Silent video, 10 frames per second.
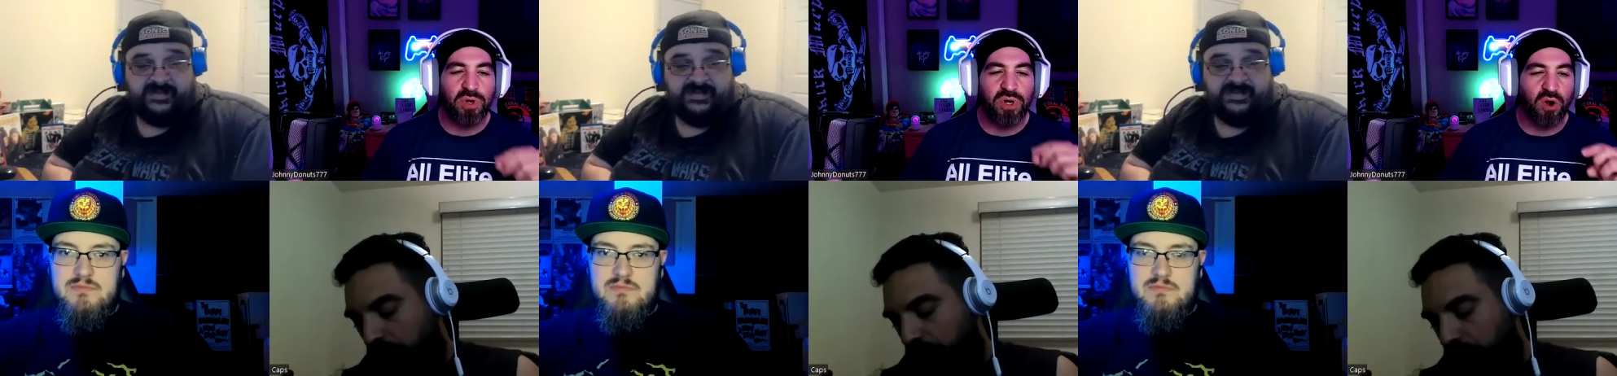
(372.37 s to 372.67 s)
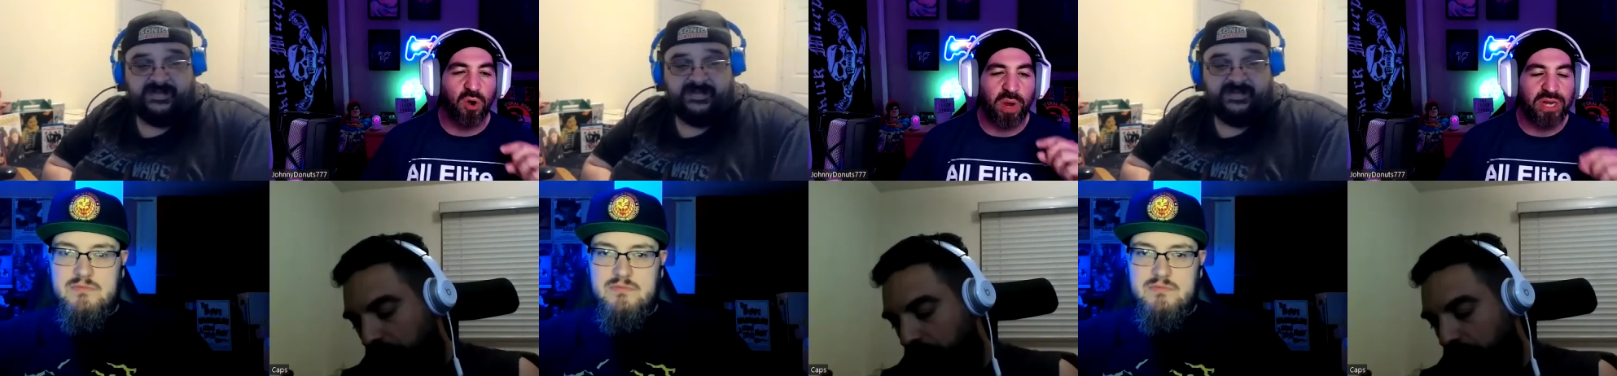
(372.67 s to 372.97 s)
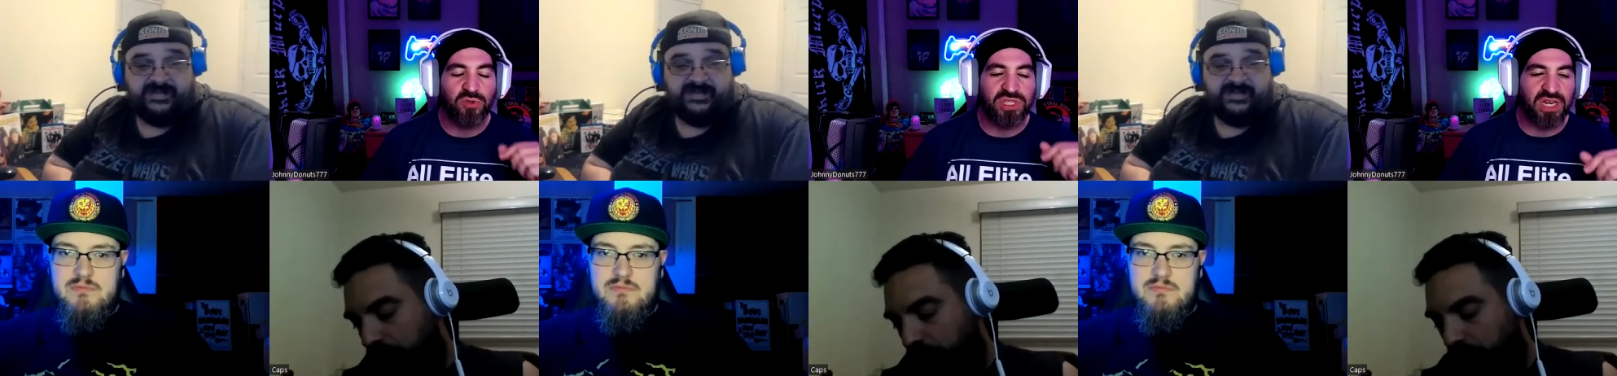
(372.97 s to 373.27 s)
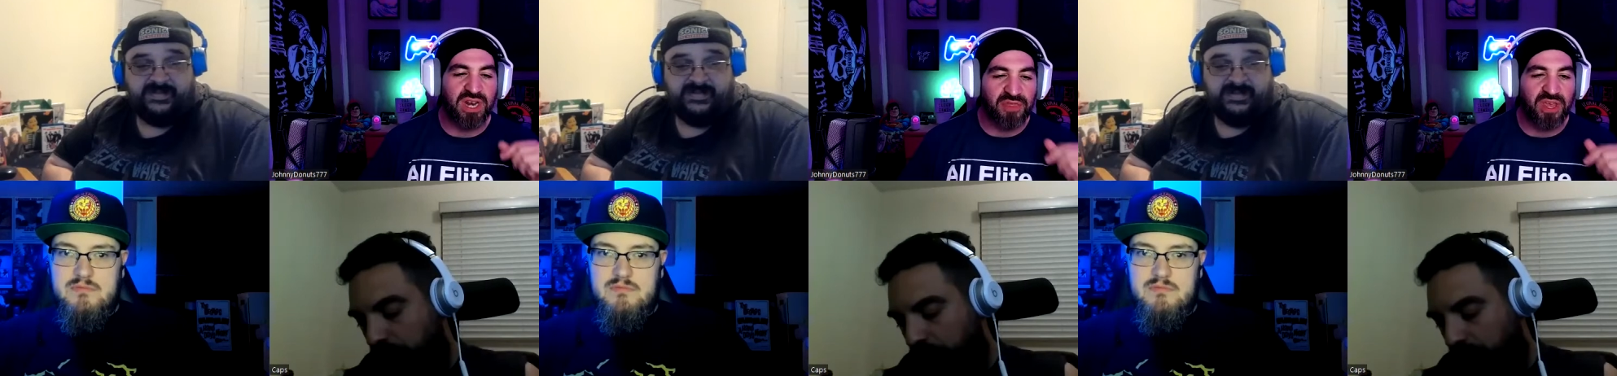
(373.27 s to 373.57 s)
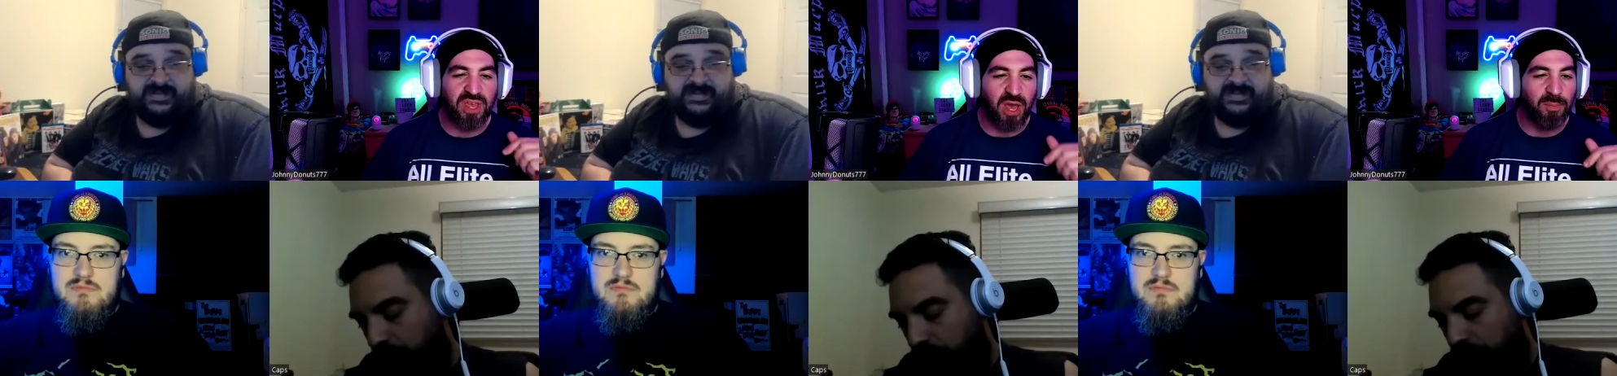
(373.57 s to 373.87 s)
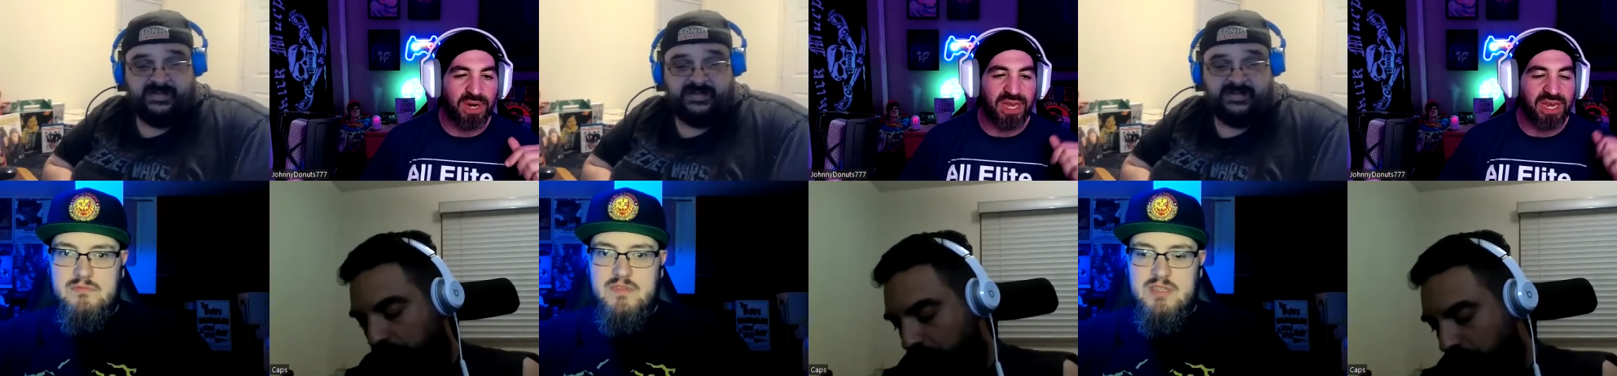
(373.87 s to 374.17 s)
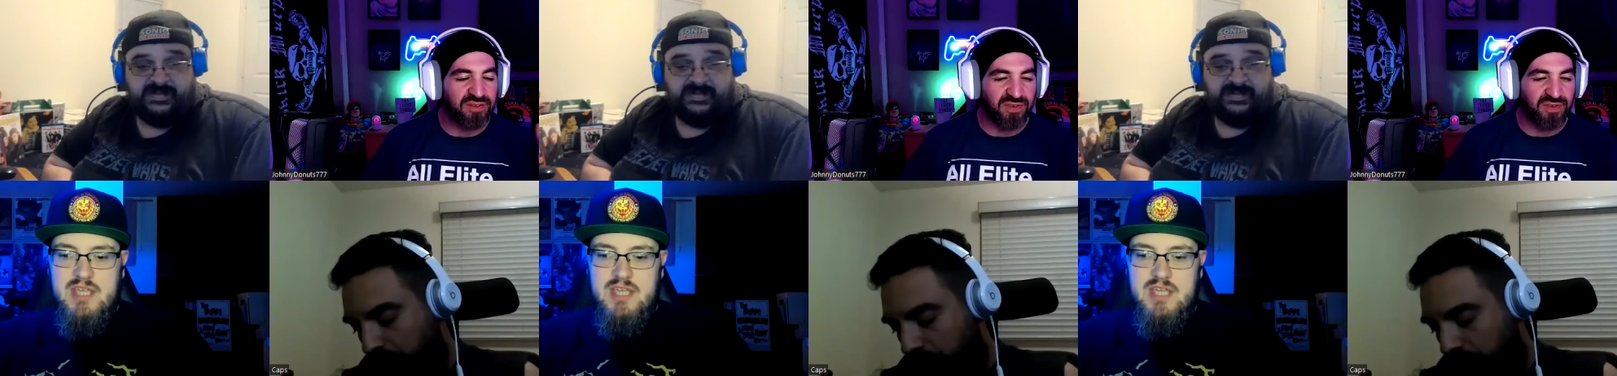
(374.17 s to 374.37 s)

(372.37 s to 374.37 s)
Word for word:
Speaker 1: when ROH was a nothing company. He yes.